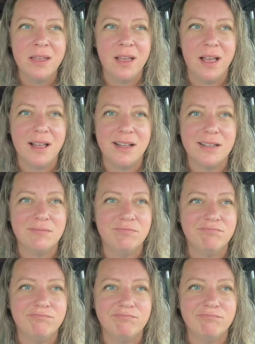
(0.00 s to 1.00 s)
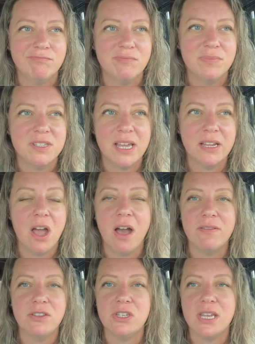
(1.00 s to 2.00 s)
um,
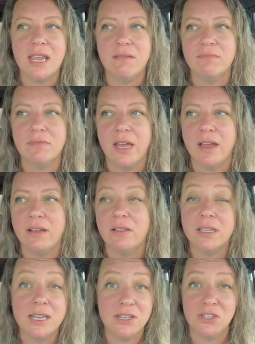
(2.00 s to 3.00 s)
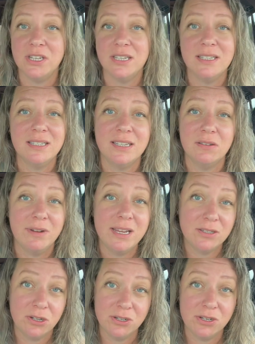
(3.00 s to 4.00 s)
psychology uh, clinicians and
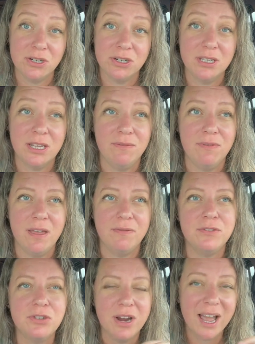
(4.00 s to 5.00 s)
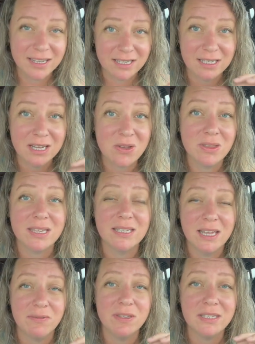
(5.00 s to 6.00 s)
researchers have, have tried to do
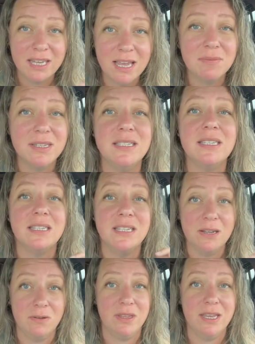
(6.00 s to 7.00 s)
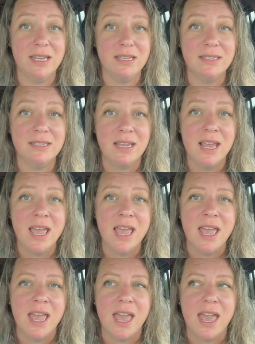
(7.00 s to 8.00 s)
this. They've attempted to do this.
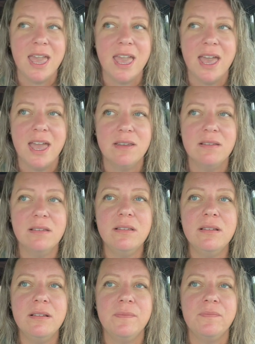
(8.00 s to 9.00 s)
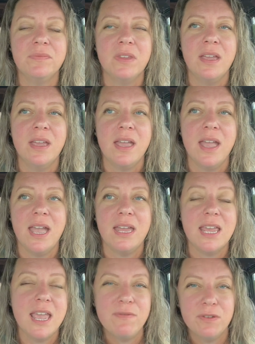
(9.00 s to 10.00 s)
And,
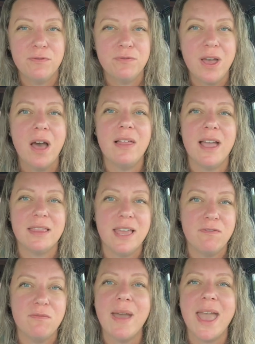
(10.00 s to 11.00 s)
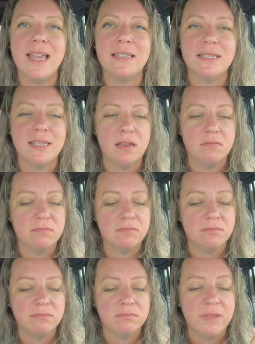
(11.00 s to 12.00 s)
and even felt like they've made
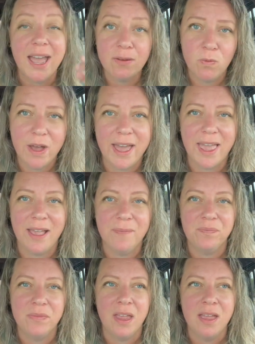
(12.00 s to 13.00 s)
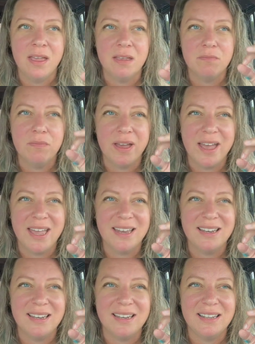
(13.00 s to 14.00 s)
some headway. But
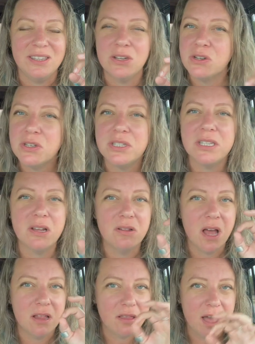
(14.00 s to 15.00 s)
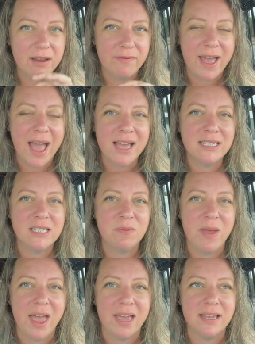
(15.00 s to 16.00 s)
there's still a lot of
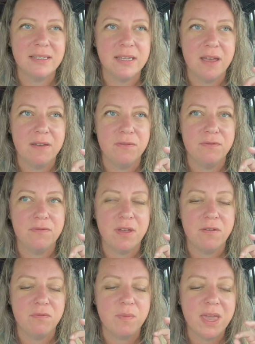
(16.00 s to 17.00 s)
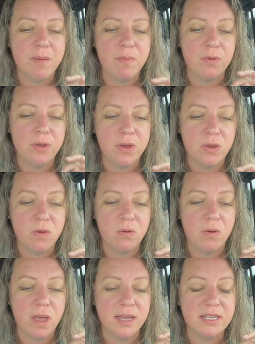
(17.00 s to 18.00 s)
aspects of, of people
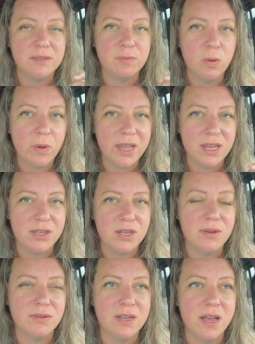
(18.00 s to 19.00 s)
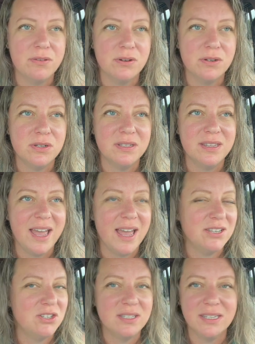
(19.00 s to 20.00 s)
who exploit and use others
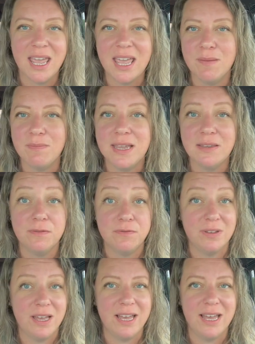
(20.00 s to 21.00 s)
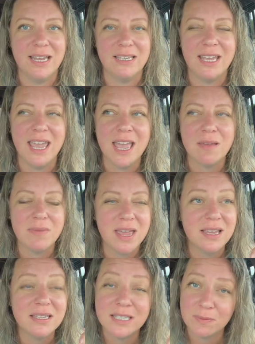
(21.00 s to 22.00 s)
that just can't be defined, can't
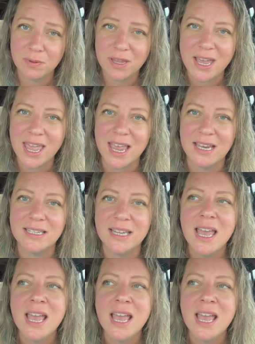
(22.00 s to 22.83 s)
be explained.